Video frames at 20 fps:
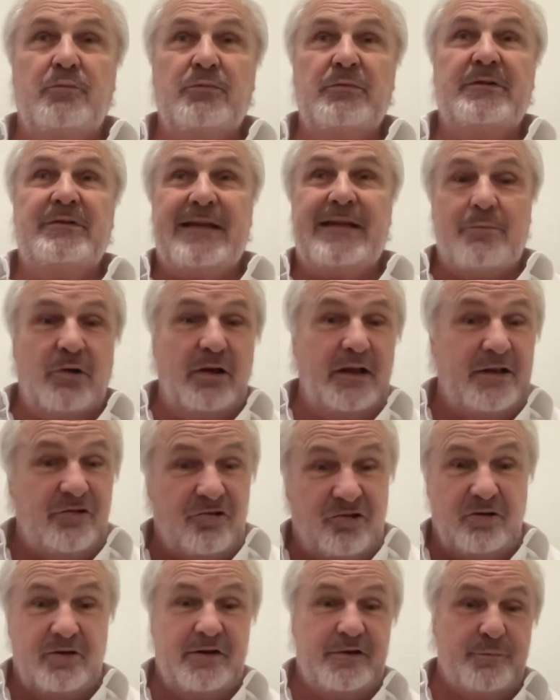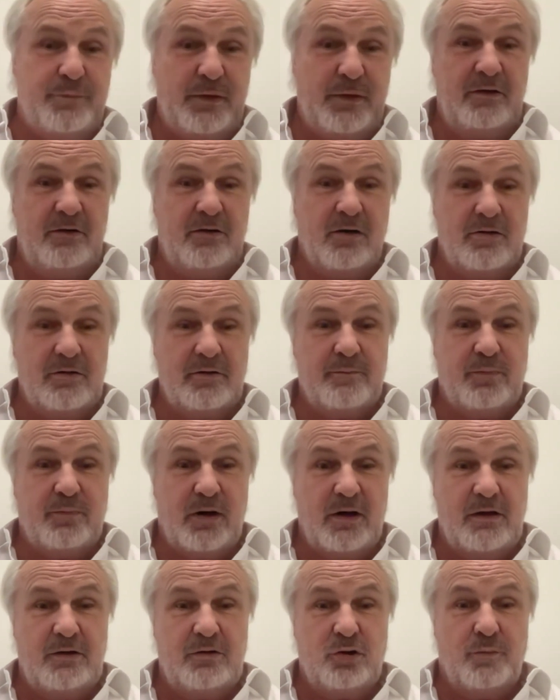demolition is being done
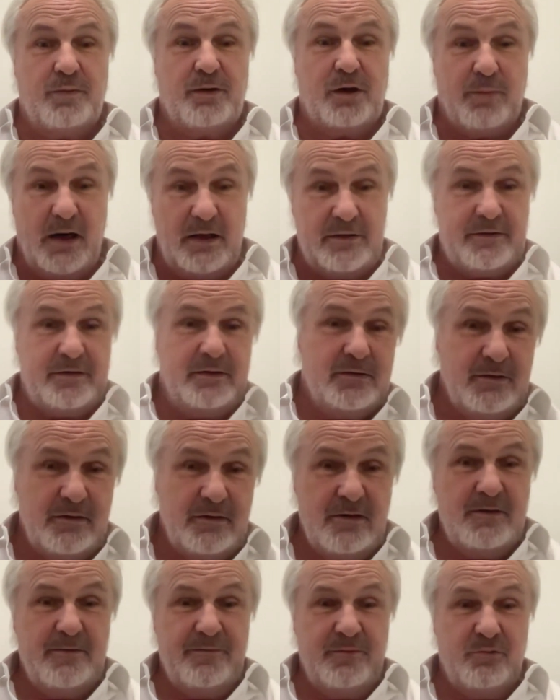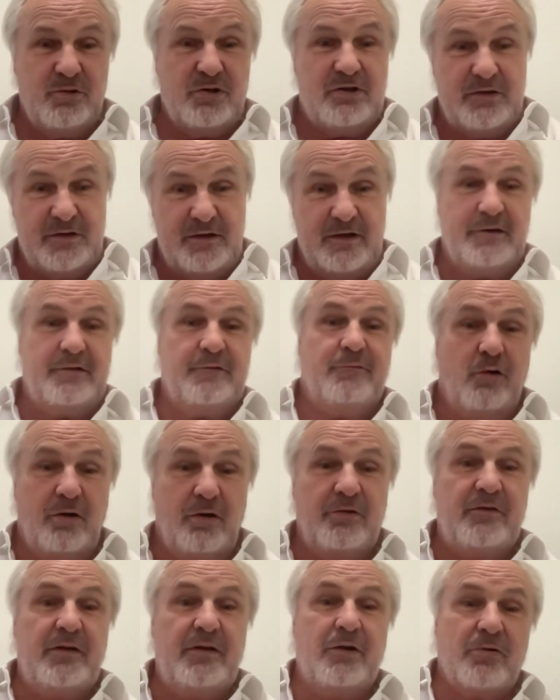by Dobrabat, which is this
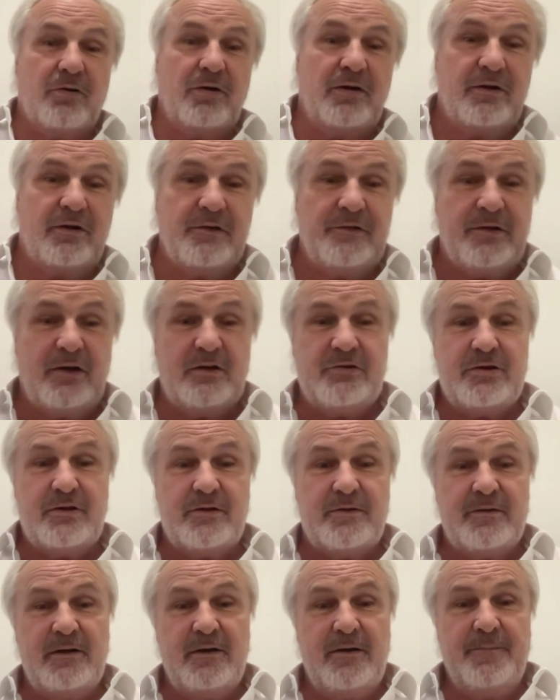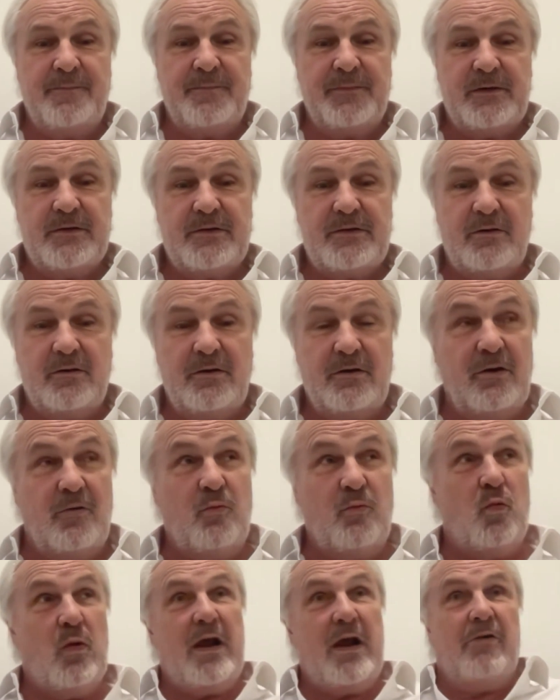volunteer organization. So
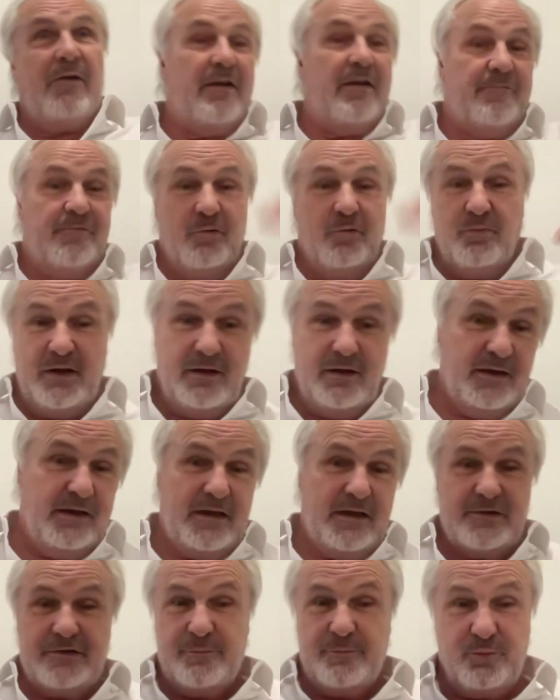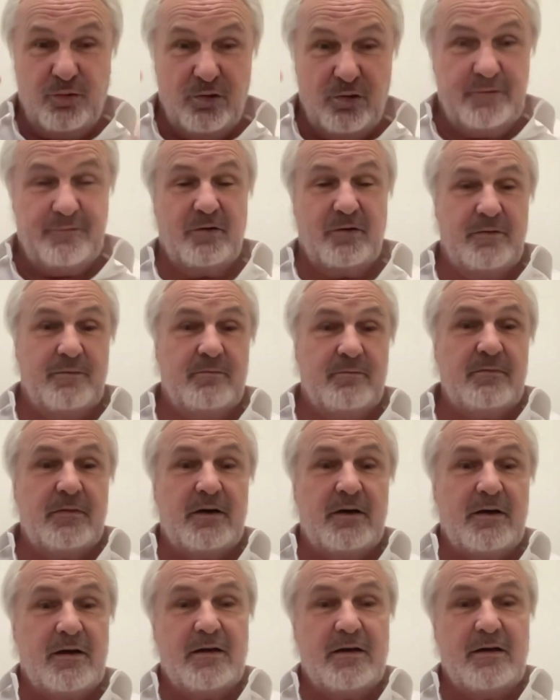wherever we can get support from,
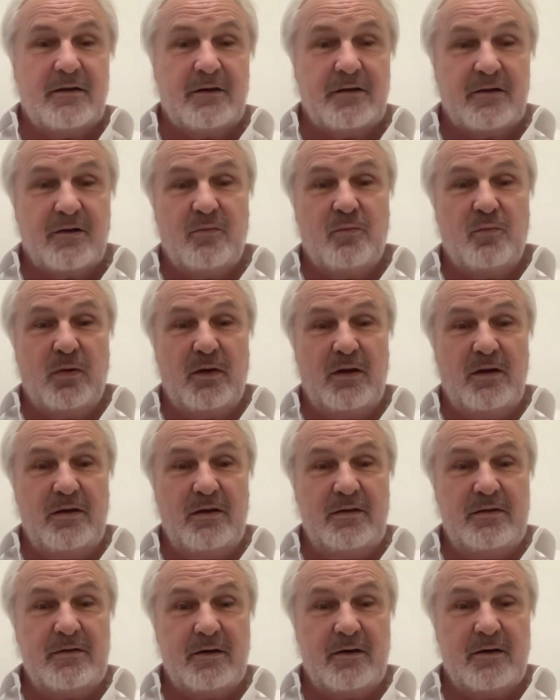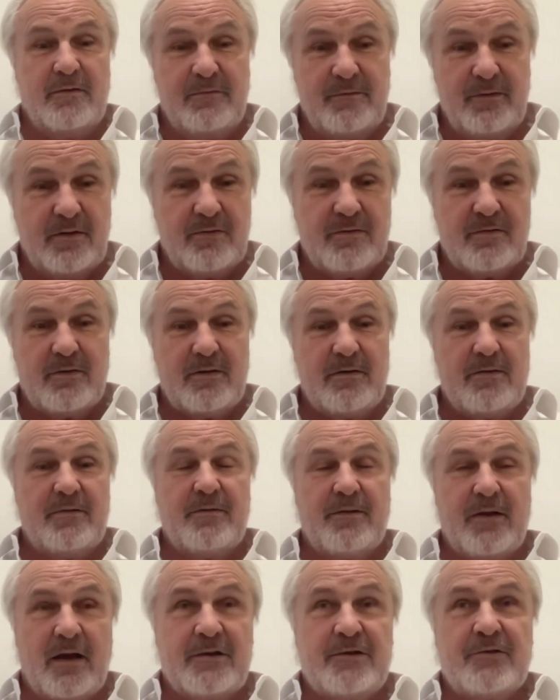we are
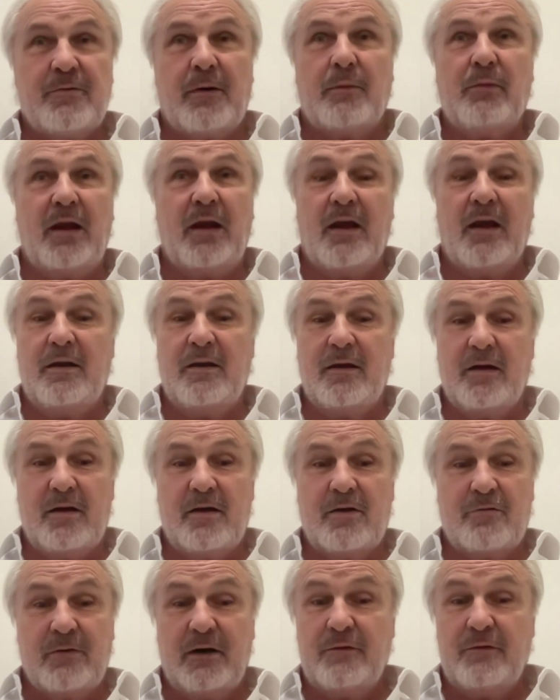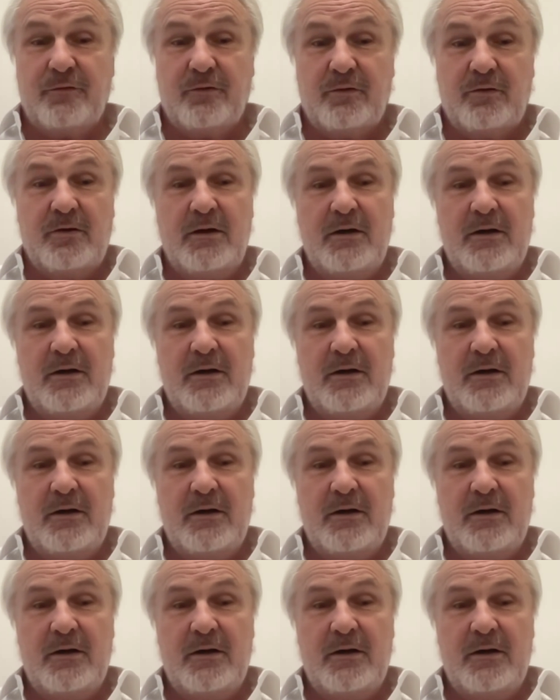extremely grateful.